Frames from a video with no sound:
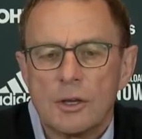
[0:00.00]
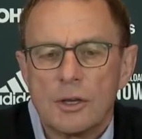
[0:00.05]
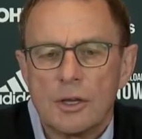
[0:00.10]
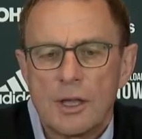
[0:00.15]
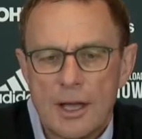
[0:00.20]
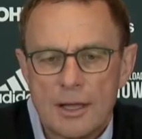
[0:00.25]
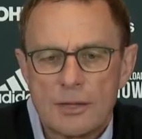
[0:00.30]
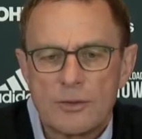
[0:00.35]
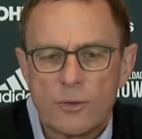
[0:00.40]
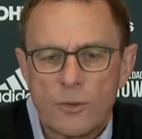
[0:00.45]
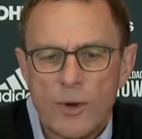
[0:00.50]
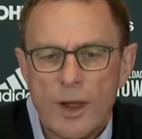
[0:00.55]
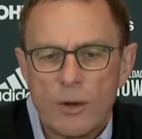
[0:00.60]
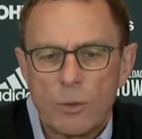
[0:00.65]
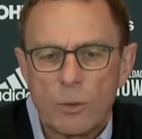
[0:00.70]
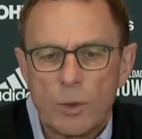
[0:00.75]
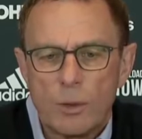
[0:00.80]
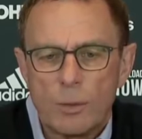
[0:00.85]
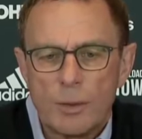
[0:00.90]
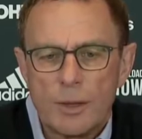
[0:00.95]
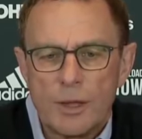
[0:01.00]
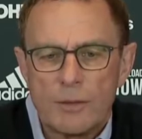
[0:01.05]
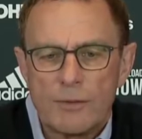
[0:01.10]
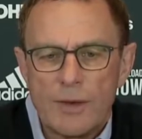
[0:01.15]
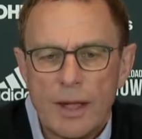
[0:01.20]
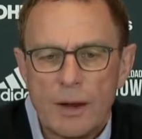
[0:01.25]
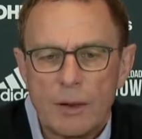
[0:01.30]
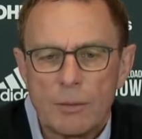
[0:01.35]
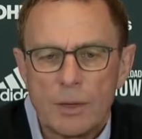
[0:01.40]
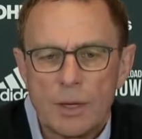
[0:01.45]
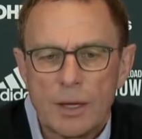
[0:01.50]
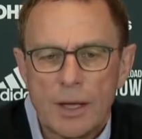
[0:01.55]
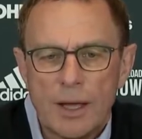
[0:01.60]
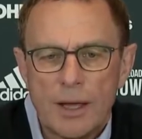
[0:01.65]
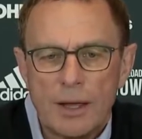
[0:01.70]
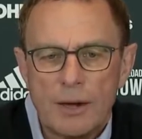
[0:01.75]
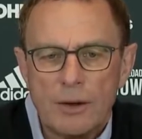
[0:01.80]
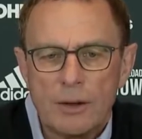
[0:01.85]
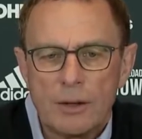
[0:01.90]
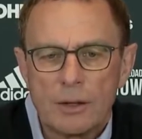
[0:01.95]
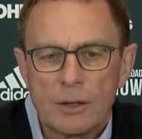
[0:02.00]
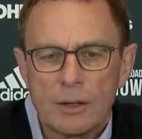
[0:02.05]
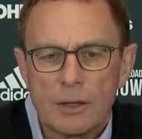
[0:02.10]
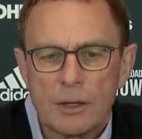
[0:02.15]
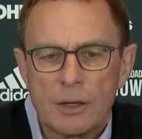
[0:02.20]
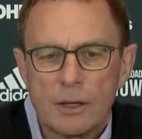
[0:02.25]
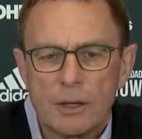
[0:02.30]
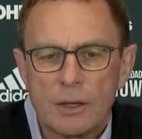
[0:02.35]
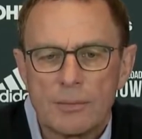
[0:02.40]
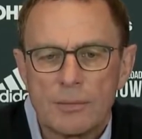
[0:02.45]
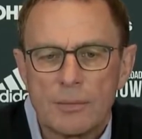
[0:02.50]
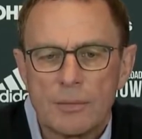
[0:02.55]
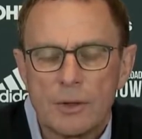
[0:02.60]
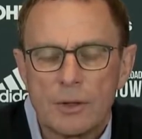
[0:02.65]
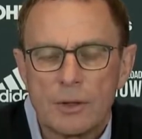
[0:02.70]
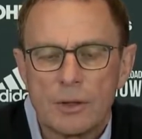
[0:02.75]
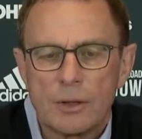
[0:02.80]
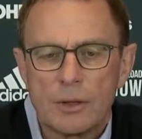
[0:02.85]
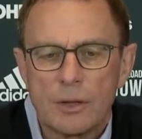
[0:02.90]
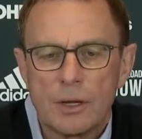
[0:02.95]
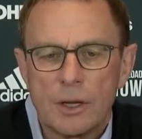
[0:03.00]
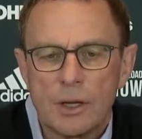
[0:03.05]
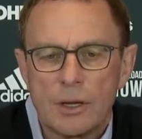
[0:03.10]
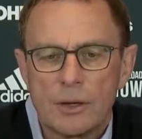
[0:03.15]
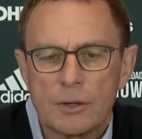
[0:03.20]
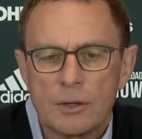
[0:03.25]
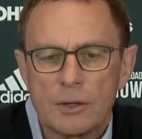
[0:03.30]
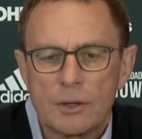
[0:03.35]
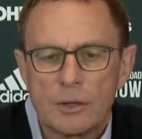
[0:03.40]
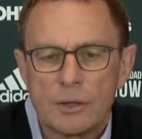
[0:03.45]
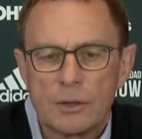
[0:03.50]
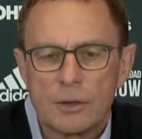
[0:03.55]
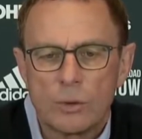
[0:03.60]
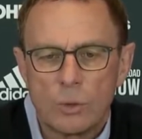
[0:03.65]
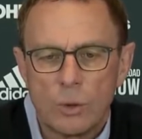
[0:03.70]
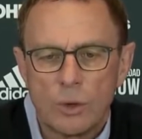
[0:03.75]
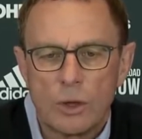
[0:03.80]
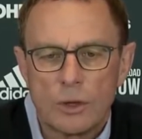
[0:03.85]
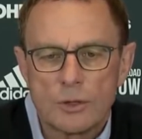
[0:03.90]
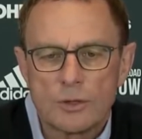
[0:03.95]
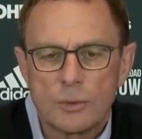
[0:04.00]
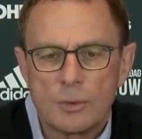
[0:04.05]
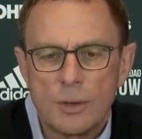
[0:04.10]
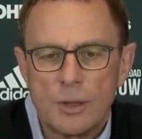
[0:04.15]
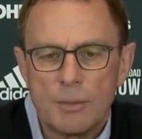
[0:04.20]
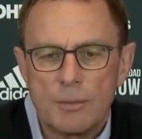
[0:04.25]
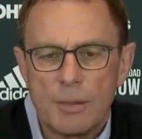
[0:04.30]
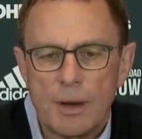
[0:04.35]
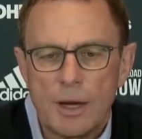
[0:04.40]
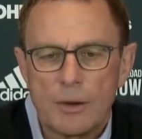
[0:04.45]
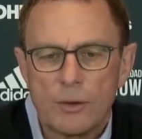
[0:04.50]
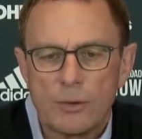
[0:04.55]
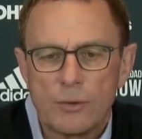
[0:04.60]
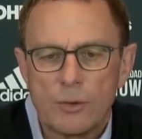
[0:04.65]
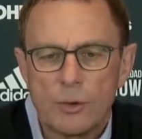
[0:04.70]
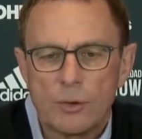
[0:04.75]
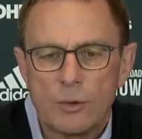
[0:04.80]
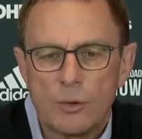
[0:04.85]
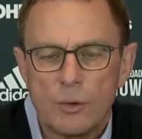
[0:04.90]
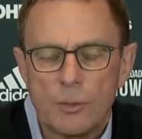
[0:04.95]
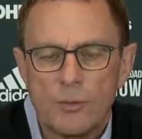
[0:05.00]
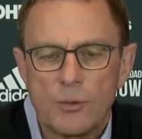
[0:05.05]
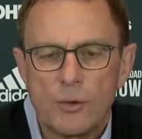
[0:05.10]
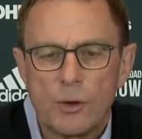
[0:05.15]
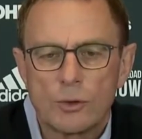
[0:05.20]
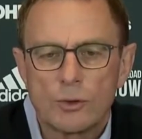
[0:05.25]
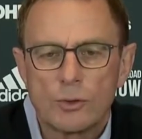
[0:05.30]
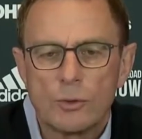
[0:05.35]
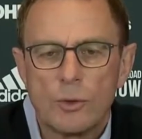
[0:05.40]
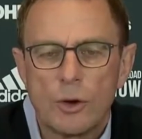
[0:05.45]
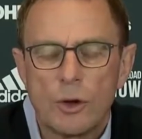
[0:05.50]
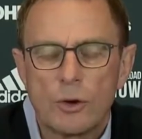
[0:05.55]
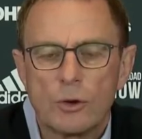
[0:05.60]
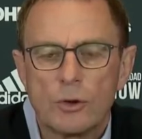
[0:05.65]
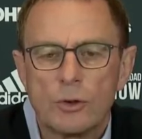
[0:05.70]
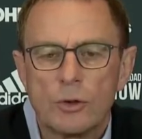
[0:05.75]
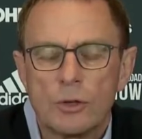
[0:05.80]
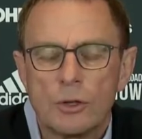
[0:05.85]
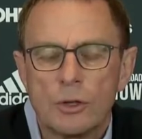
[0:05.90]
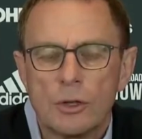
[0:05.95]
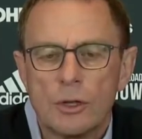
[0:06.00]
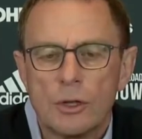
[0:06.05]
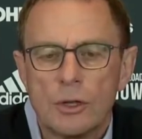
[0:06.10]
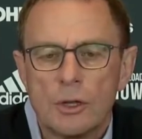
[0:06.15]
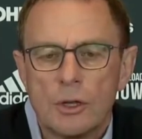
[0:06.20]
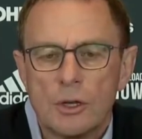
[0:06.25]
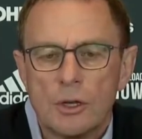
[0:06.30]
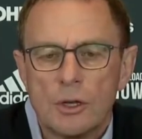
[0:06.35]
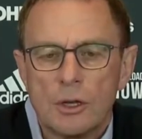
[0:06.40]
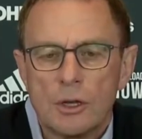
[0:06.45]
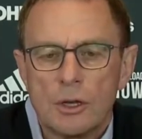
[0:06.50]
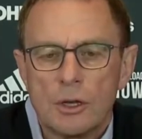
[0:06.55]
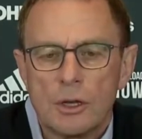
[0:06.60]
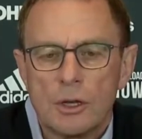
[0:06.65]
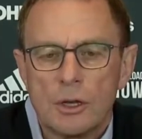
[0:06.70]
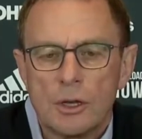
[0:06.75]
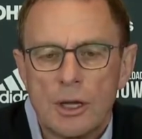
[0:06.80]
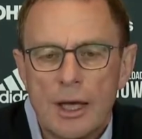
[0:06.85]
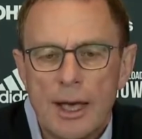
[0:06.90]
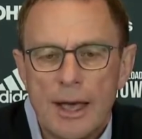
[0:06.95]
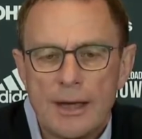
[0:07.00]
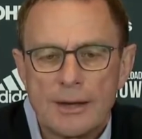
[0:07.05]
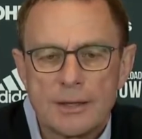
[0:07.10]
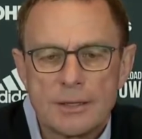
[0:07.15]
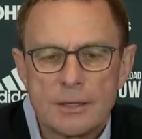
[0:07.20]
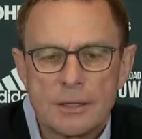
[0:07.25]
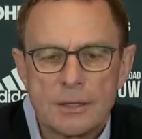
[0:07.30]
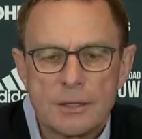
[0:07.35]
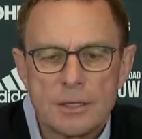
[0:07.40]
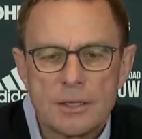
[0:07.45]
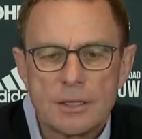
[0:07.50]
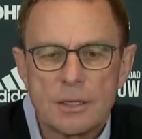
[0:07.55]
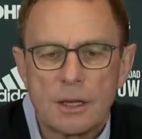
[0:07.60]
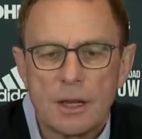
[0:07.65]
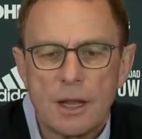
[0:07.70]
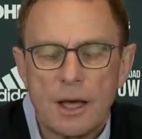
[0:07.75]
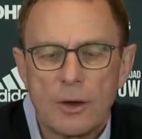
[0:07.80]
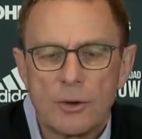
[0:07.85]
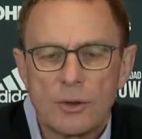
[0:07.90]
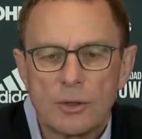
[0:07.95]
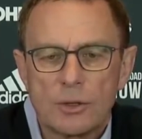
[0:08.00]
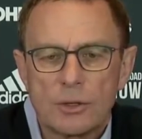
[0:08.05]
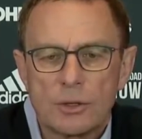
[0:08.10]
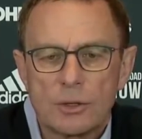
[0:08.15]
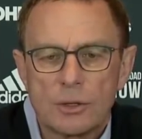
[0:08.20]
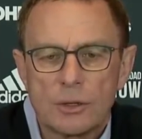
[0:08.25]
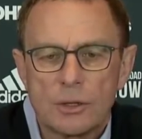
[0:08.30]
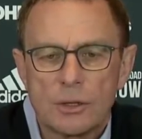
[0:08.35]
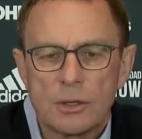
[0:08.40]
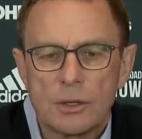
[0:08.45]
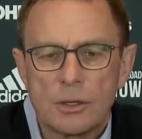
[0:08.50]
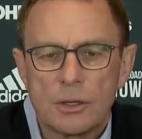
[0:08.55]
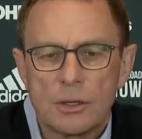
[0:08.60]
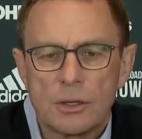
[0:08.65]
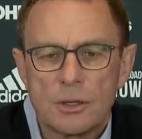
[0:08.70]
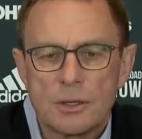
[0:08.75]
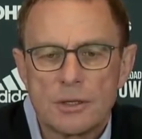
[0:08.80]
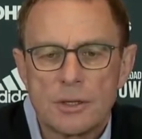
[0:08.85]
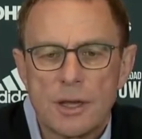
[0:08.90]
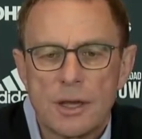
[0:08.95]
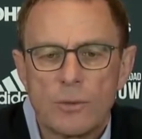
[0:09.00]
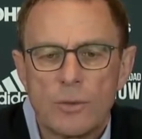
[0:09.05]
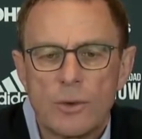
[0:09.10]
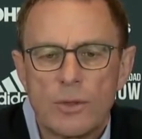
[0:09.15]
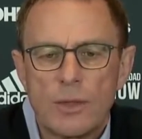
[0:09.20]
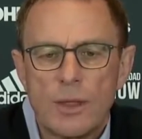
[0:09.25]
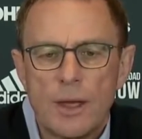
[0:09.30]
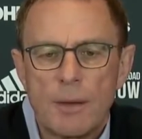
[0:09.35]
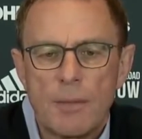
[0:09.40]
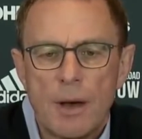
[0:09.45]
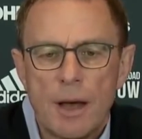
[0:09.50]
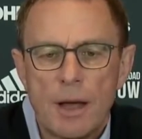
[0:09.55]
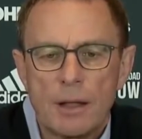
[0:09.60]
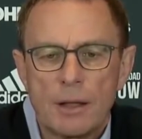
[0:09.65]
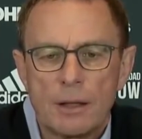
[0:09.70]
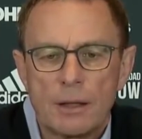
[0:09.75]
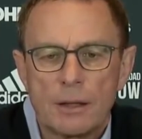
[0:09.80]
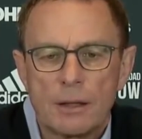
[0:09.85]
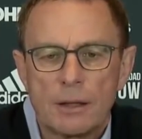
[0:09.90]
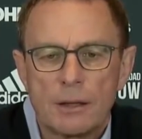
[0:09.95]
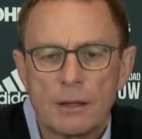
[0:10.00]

Yes, Fred will be available again and will also be part of the group for tomorrow. Edison is still out, the same with Nema.